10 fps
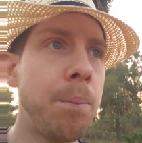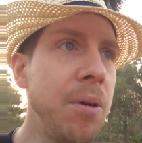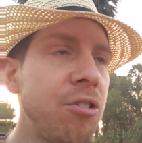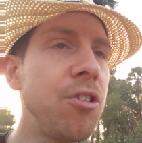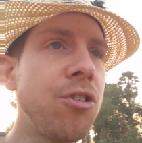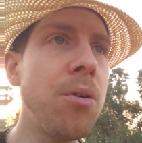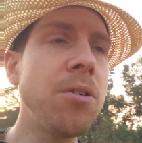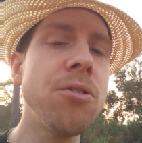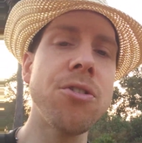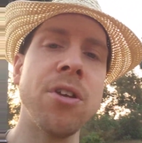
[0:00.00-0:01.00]
business
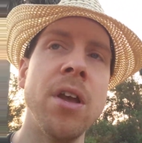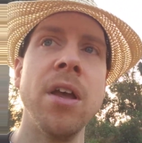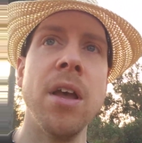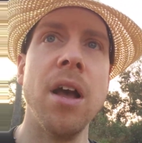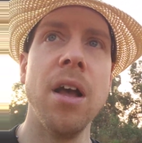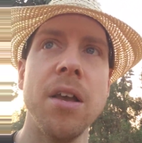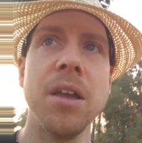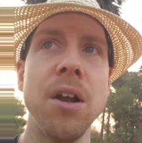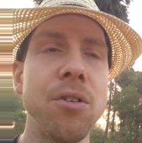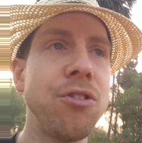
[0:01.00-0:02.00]
owners,
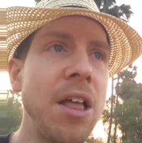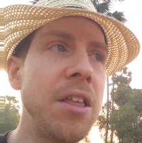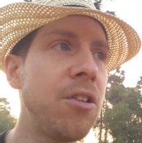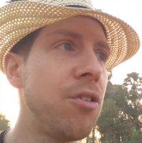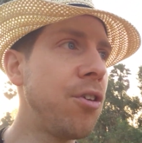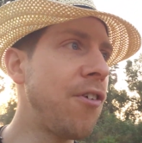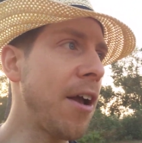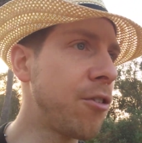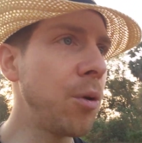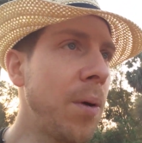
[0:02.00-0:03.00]
selling to the
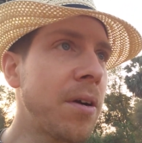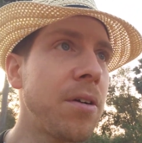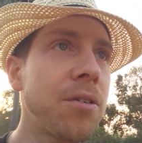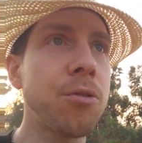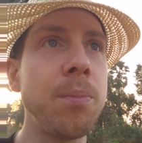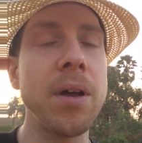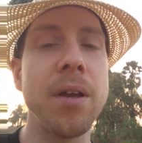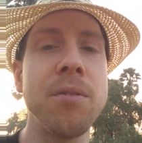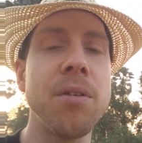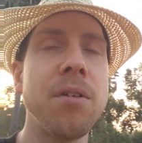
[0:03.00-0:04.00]
factory workers.
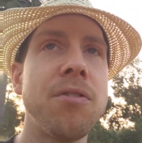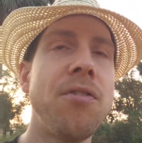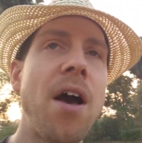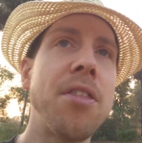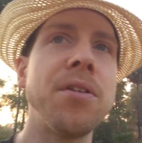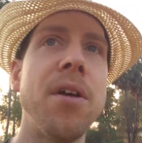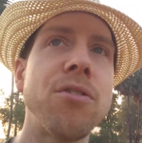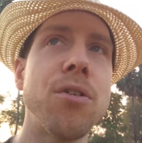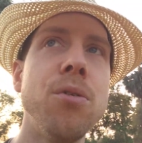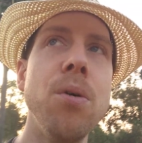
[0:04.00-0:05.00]
My father-in-law
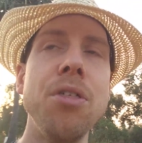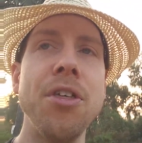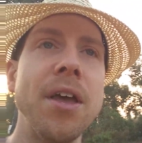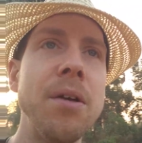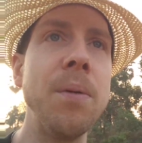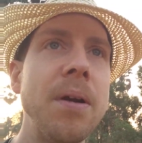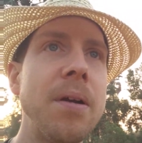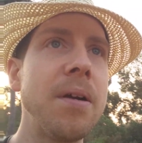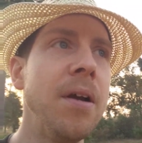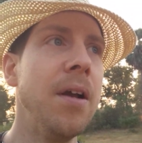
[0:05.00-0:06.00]
has a cool thing
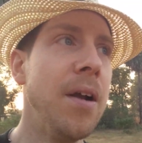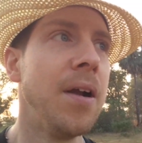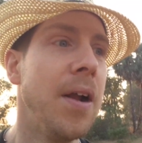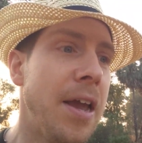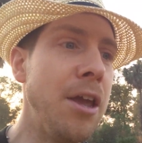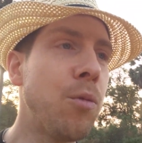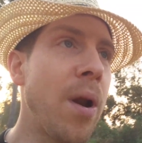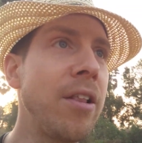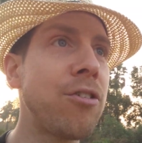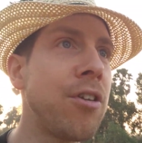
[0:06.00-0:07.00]
where he
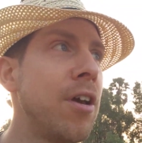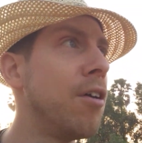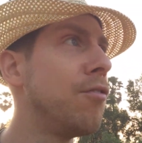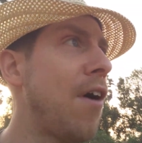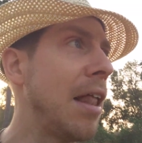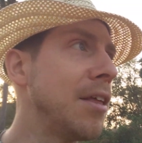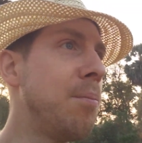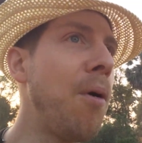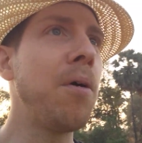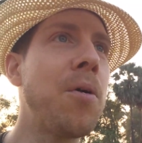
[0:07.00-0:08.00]
rents
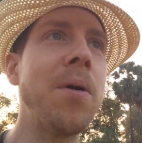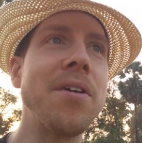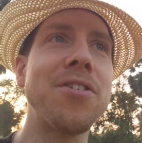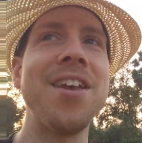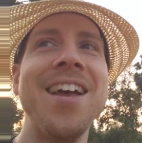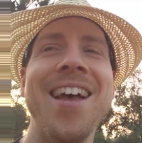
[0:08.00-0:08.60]
volleyball courts.